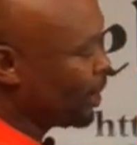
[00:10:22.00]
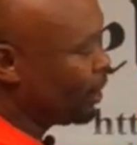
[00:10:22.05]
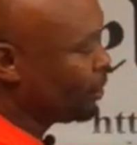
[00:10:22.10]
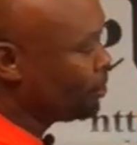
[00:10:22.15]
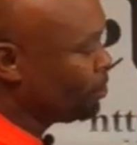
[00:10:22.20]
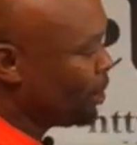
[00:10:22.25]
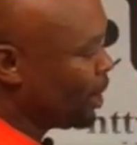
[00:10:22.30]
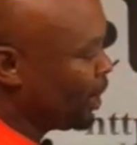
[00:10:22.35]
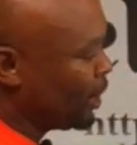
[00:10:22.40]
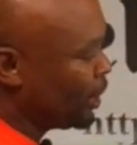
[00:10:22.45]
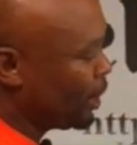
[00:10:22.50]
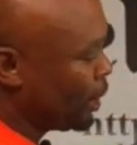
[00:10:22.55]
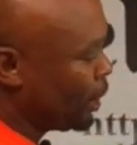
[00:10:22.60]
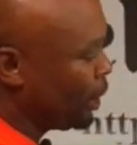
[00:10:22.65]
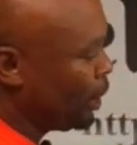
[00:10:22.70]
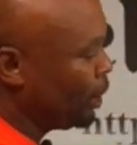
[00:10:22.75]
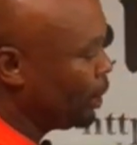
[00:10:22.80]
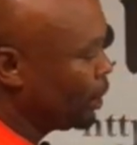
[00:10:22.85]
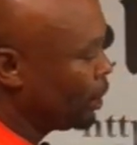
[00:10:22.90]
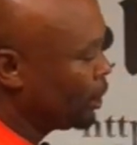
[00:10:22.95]
on
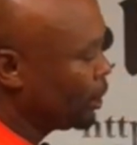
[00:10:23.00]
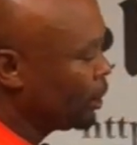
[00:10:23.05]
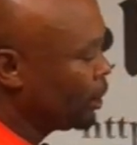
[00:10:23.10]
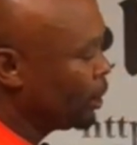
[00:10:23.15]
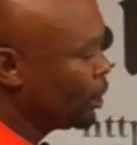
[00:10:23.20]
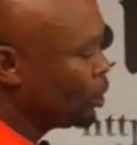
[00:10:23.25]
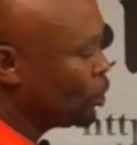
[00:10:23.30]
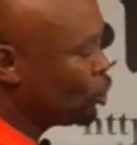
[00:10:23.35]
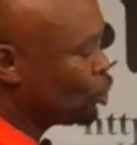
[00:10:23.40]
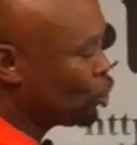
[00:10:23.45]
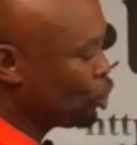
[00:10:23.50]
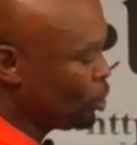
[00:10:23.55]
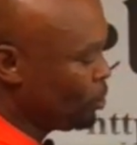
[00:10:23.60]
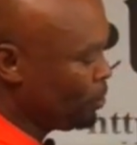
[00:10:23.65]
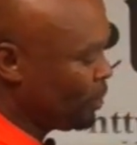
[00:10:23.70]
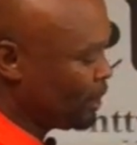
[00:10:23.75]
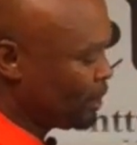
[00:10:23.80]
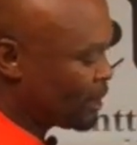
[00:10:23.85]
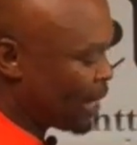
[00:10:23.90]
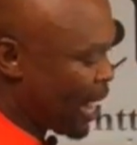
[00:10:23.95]
Monday, you shouldn't
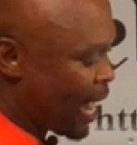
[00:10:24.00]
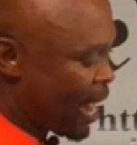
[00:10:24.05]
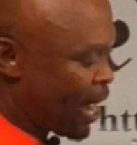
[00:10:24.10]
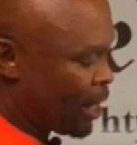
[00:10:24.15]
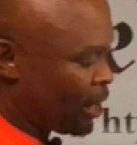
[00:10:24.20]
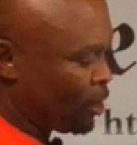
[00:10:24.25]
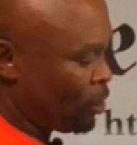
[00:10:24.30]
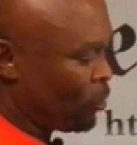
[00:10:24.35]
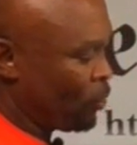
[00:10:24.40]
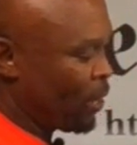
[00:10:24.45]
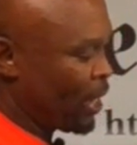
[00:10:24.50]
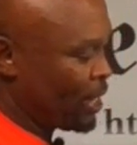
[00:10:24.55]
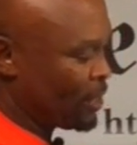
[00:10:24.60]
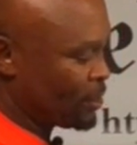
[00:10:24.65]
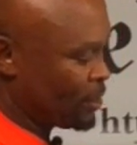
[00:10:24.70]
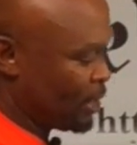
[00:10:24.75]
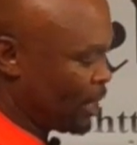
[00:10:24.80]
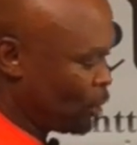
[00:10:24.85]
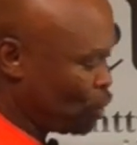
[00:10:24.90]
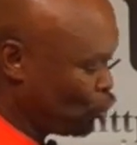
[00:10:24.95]
be tired on
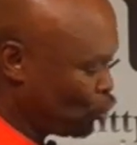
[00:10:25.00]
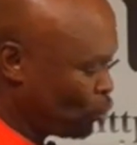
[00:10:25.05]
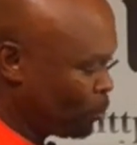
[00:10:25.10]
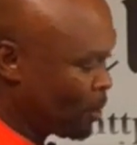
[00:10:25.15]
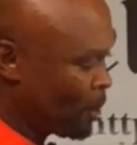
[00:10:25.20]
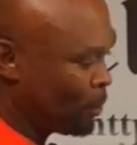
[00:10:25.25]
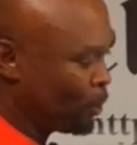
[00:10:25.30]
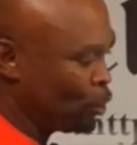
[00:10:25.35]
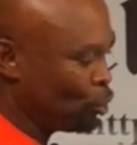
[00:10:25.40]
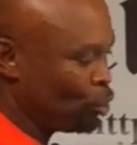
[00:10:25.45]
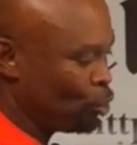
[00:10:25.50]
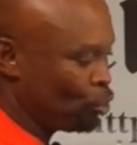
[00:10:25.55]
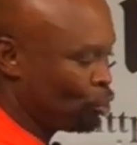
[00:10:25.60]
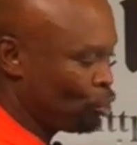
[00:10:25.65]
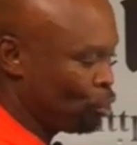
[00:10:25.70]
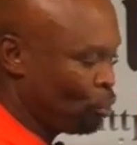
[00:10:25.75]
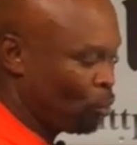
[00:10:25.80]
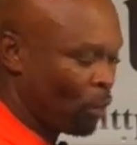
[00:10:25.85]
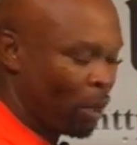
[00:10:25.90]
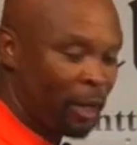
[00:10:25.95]
Wednesday. You should be able to do
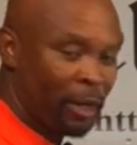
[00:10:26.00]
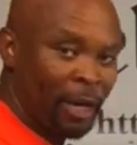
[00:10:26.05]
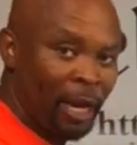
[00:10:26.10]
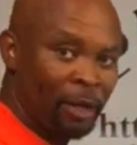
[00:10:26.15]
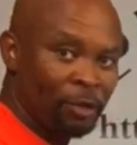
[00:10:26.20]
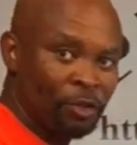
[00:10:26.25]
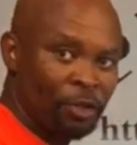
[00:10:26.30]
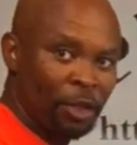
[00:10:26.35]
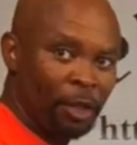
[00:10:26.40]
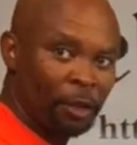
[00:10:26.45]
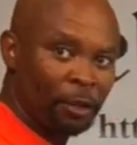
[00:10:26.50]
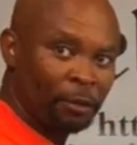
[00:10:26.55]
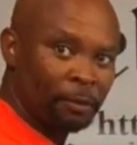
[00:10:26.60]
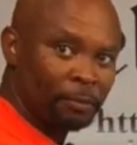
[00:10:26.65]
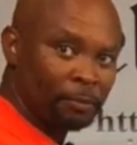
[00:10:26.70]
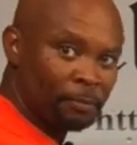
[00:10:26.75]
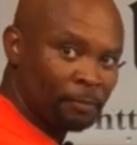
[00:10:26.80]
two workouts here,